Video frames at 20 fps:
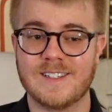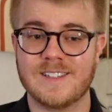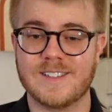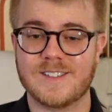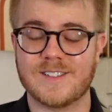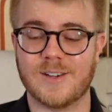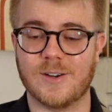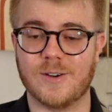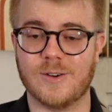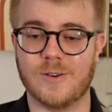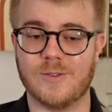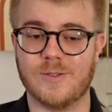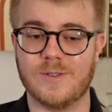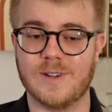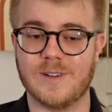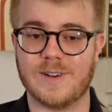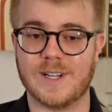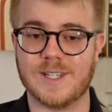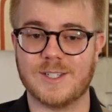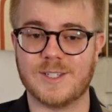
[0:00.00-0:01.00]
So
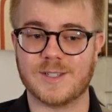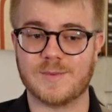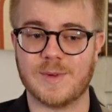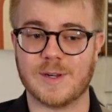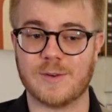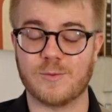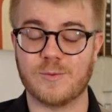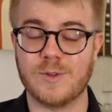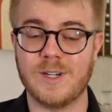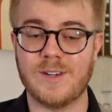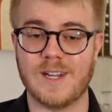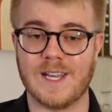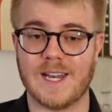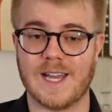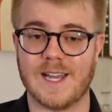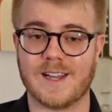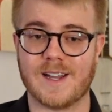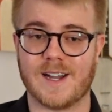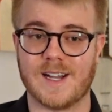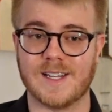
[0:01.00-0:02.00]
if I just make really
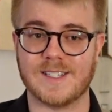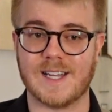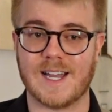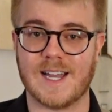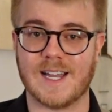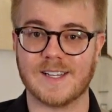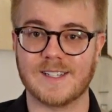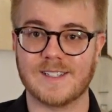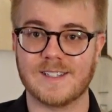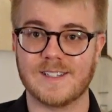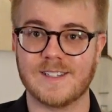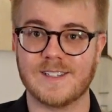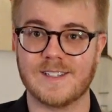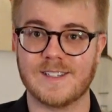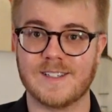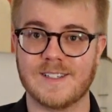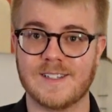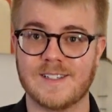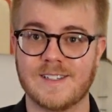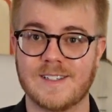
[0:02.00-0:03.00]
light contact,
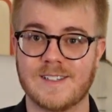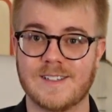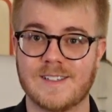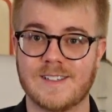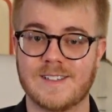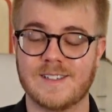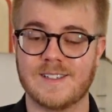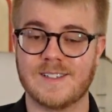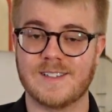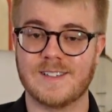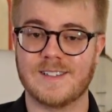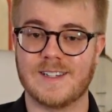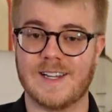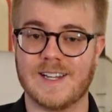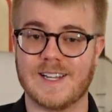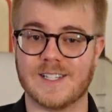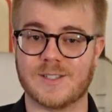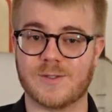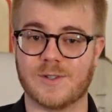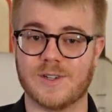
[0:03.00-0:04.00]
I
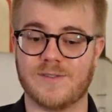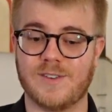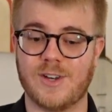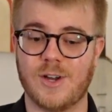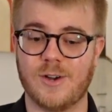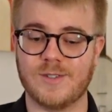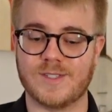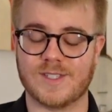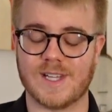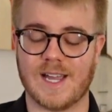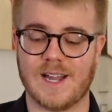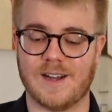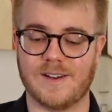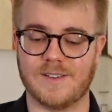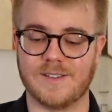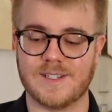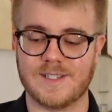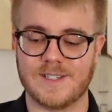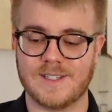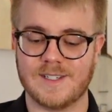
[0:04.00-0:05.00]
get sort of no
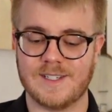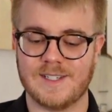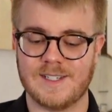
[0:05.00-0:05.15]
sound.